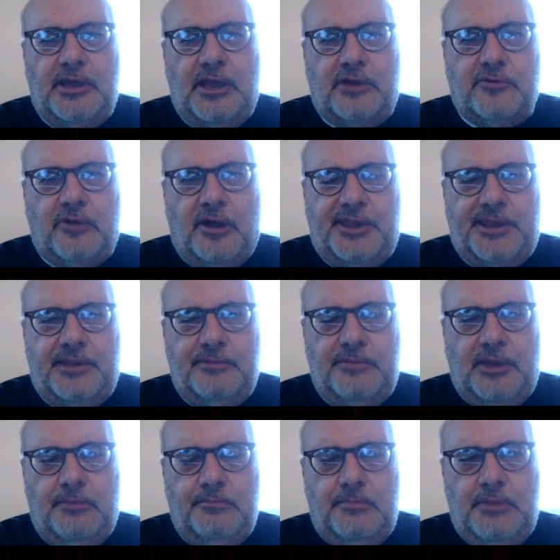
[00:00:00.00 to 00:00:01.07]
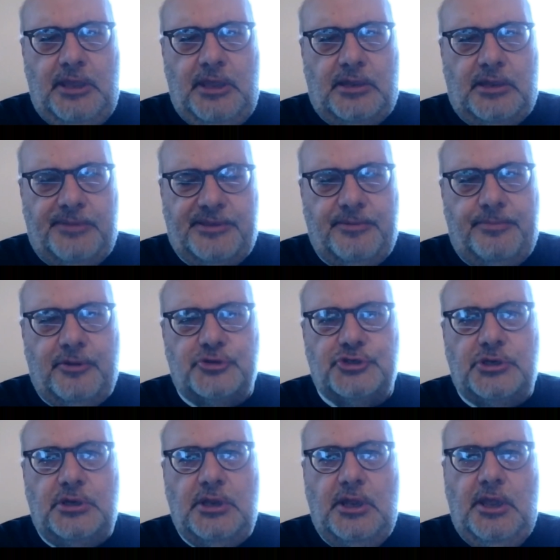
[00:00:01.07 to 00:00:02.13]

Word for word: across the income distribution.